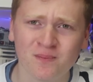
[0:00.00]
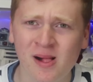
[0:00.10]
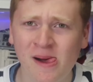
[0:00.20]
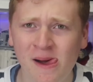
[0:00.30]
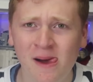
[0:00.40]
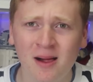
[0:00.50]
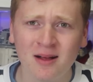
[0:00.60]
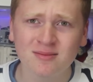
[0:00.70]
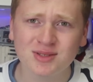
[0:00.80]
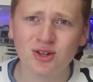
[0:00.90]

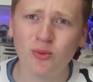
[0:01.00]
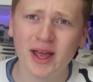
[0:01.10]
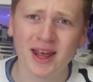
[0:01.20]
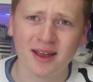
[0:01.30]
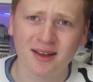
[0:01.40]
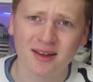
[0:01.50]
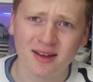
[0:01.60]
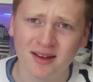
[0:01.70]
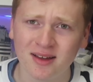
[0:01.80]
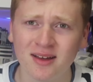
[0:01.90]
I'm still waiting.
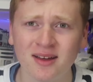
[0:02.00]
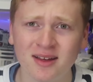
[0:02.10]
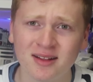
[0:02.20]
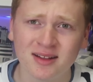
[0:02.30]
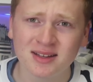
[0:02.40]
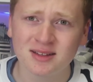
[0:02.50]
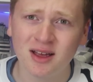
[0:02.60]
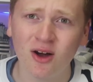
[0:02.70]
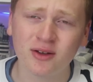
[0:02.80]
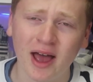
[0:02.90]

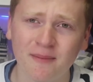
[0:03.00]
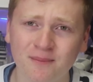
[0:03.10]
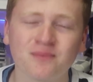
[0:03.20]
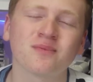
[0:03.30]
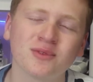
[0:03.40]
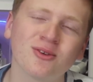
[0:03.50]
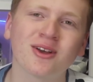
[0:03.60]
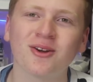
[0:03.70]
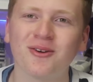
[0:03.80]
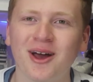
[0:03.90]
Okay, you
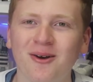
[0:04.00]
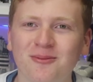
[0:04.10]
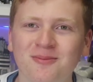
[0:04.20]
can go now.